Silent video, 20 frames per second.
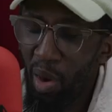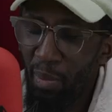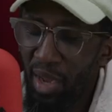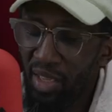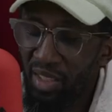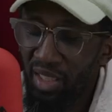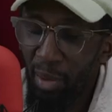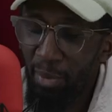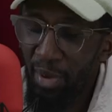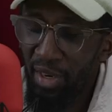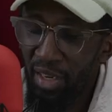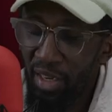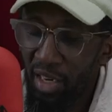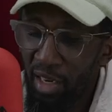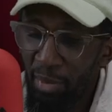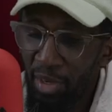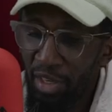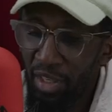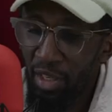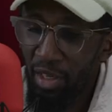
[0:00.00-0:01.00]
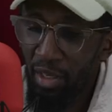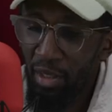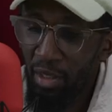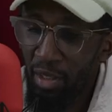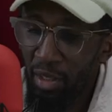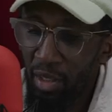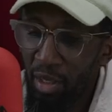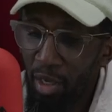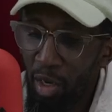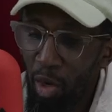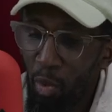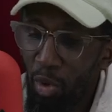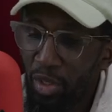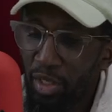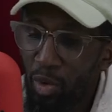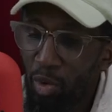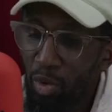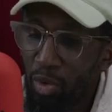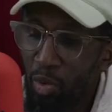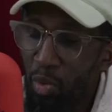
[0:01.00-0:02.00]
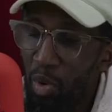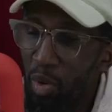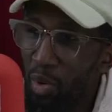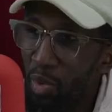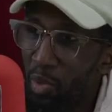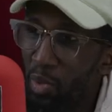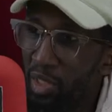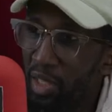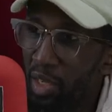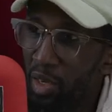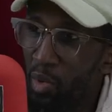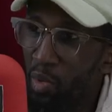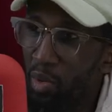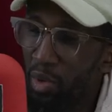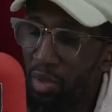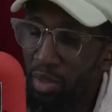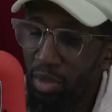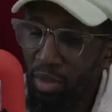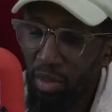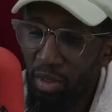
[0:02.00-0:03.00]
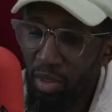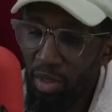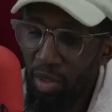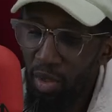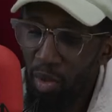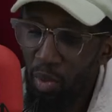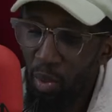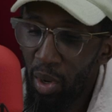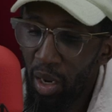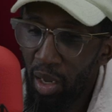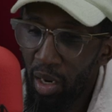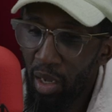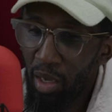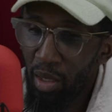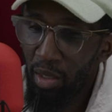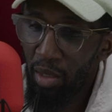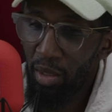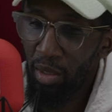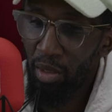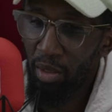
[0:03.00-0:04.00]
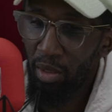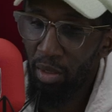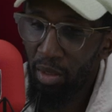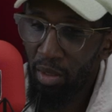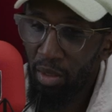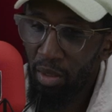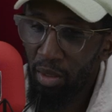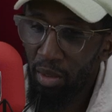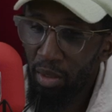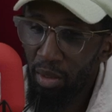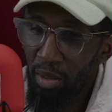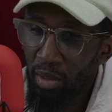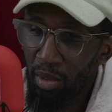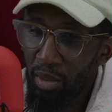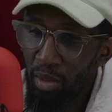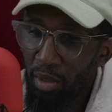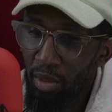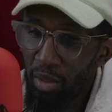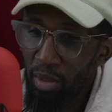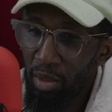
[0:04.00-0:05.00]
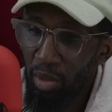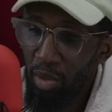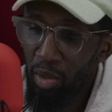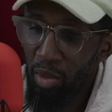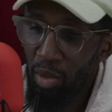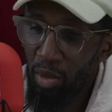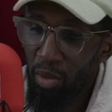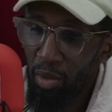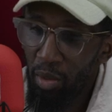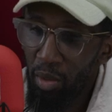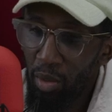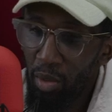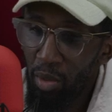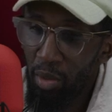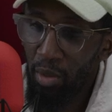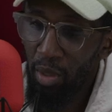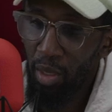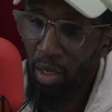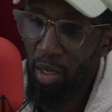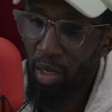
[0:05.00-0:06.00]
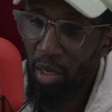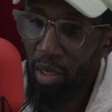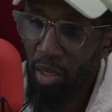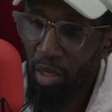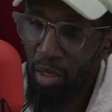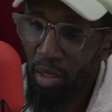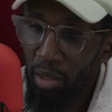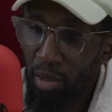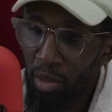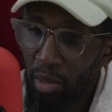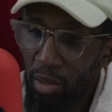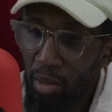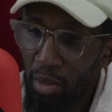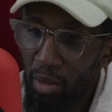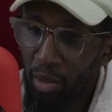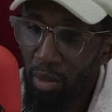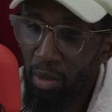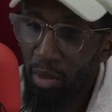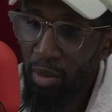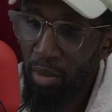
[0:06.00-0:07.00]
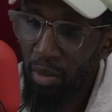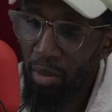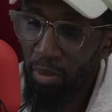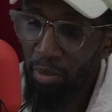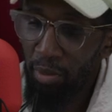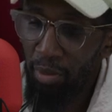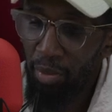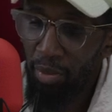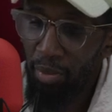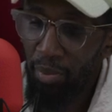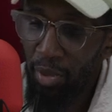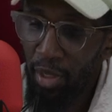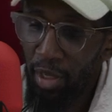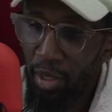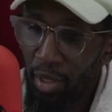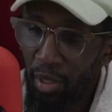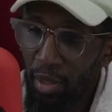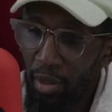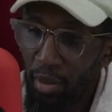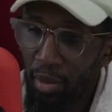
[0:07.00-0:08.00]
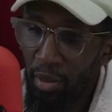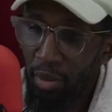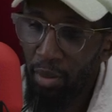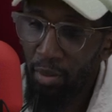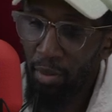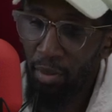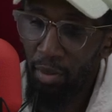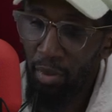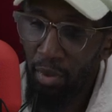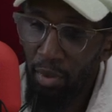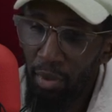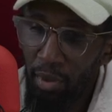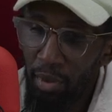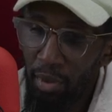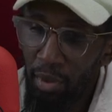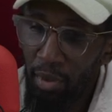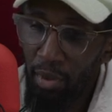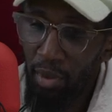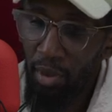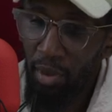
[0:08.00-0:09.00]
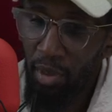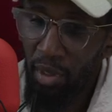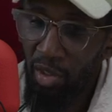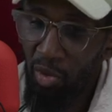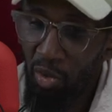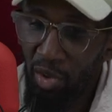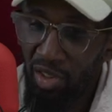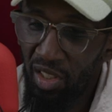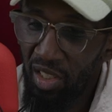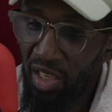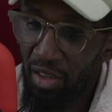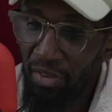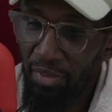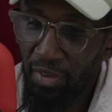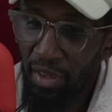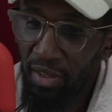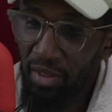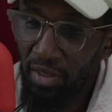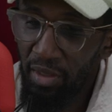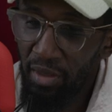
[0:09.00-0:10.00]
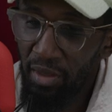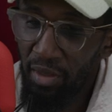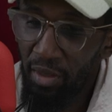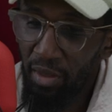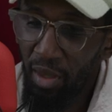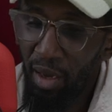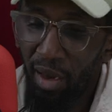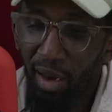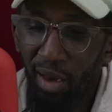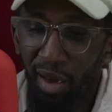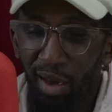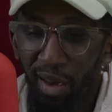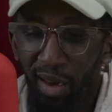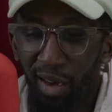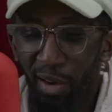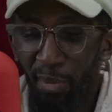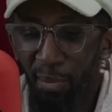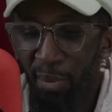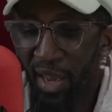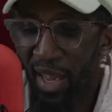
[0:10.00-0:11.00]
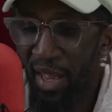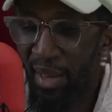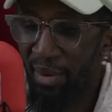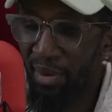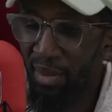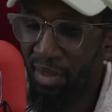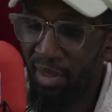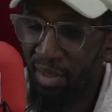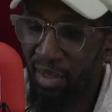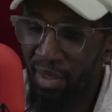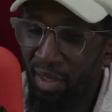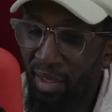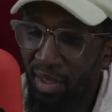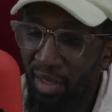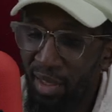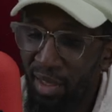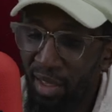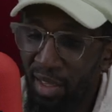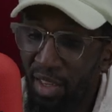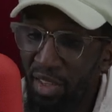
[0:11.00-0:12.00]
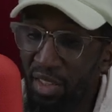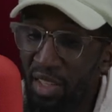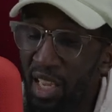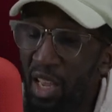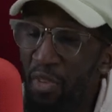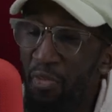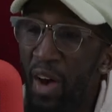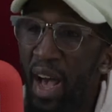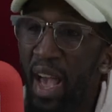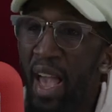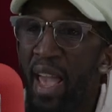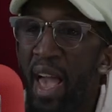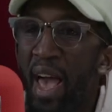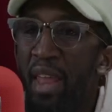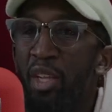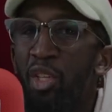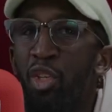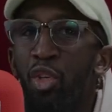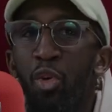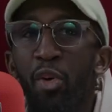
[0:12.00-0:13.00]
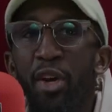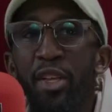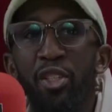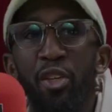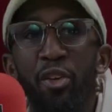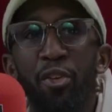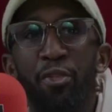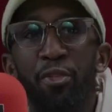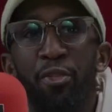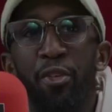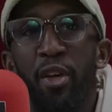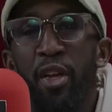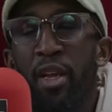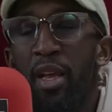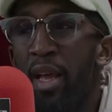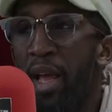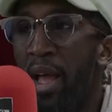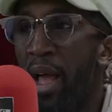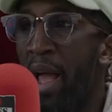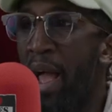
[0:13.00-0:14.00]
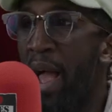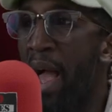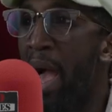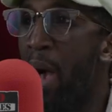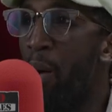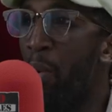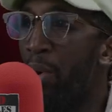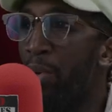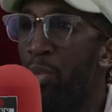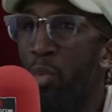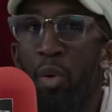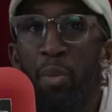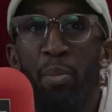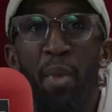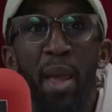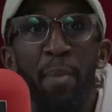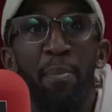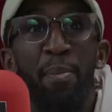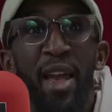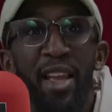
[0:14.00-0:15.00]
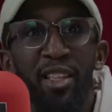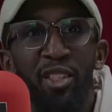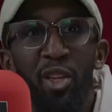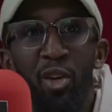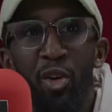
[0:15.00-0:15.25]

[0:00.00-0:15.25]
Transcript: am I typing in chlamydia? Was it called, was it? Koala. Koala. Ko koala. Bear. I just want to see their face. Oh, man. You see, if I had a choice of how I'd want my pet to